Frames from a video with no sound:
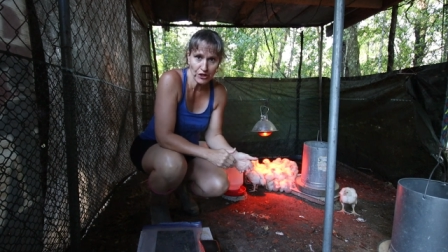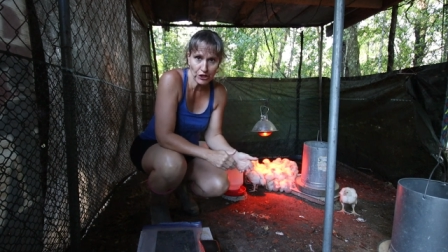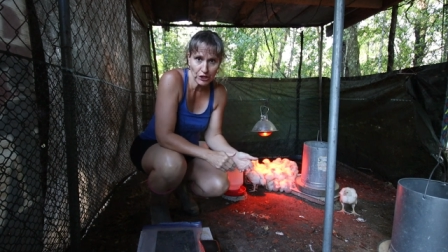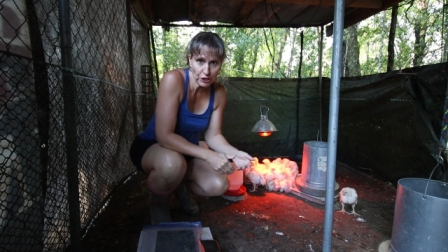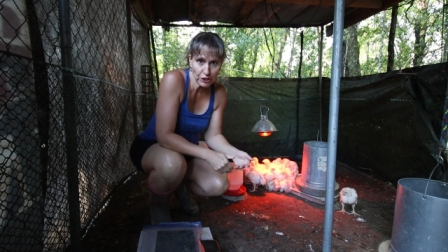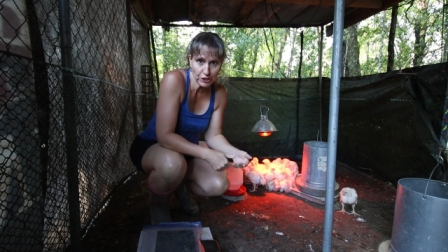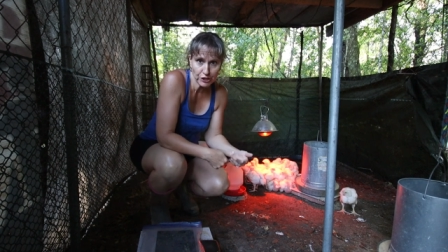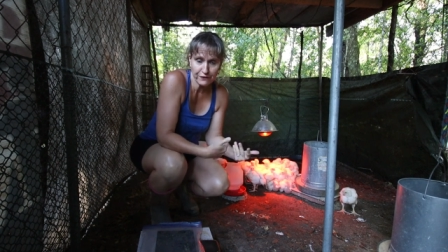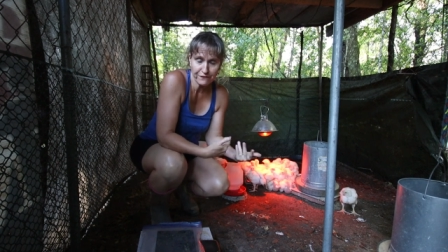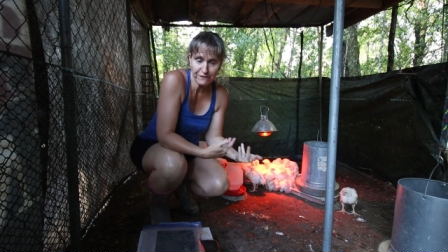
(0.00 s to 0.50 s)

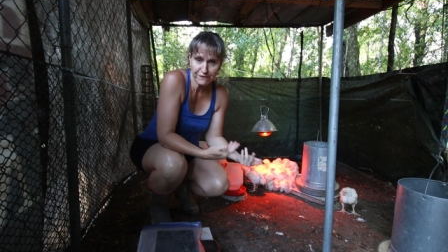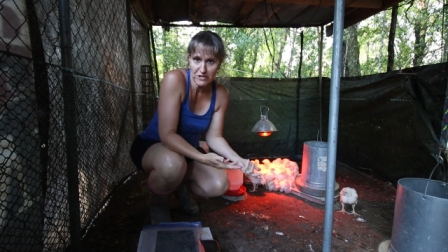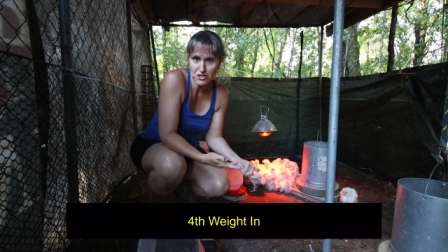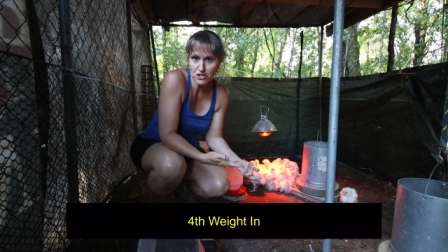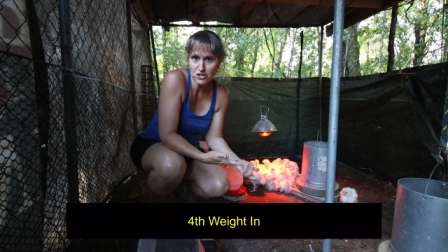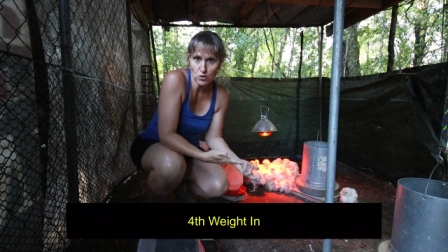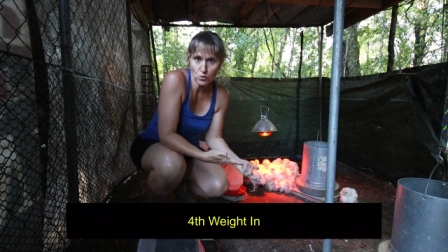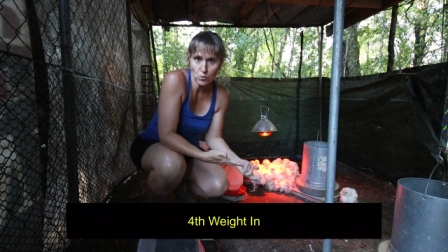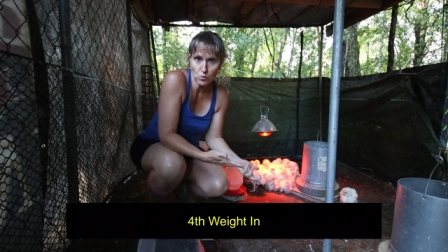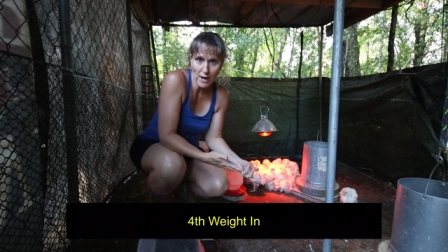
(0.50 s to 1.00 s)
third
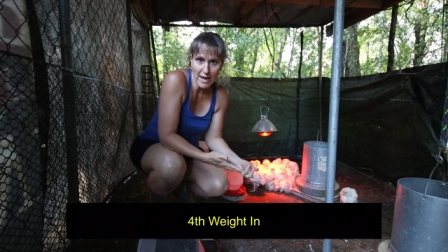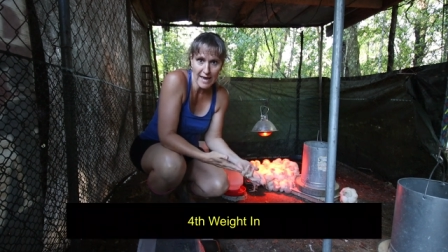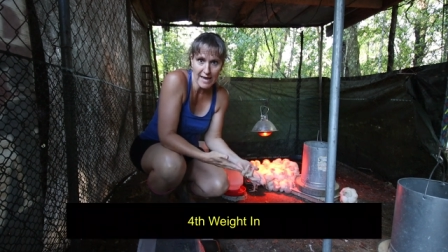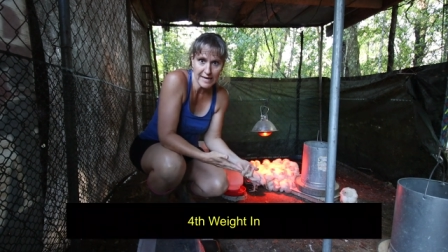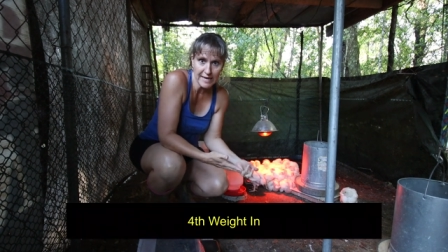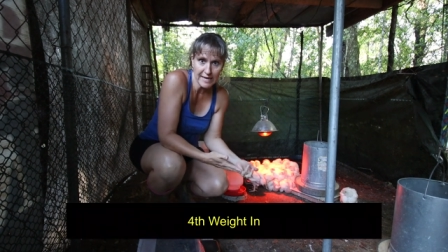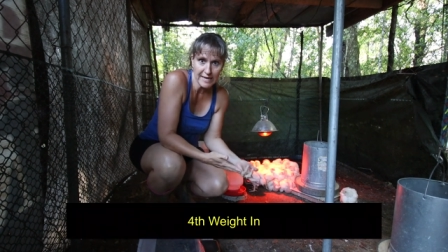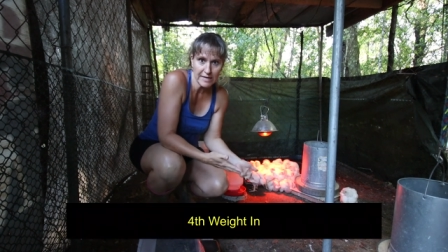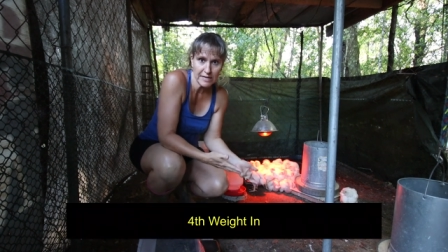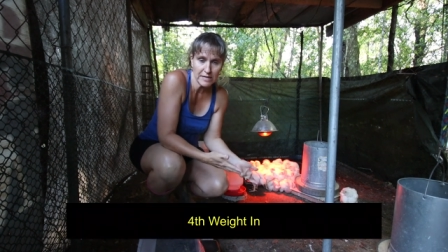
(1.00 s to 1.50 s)
official
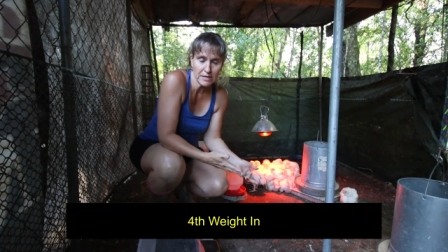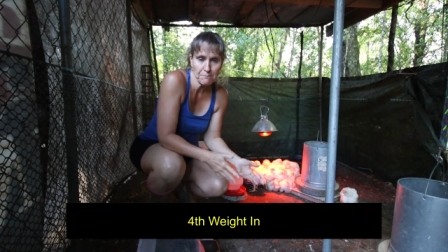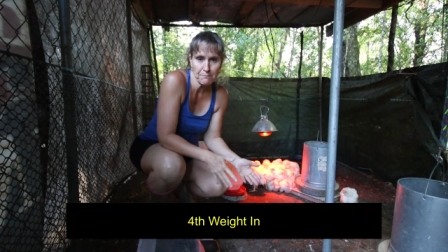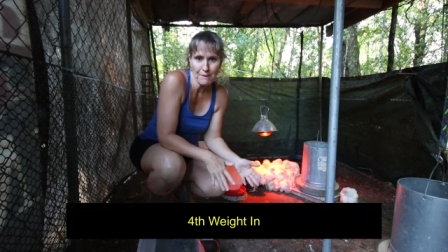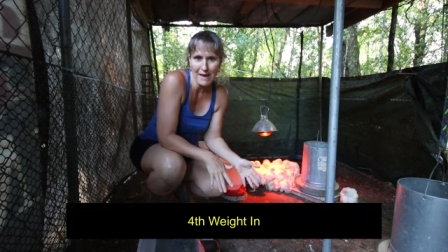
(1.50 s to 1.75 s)
weigh-in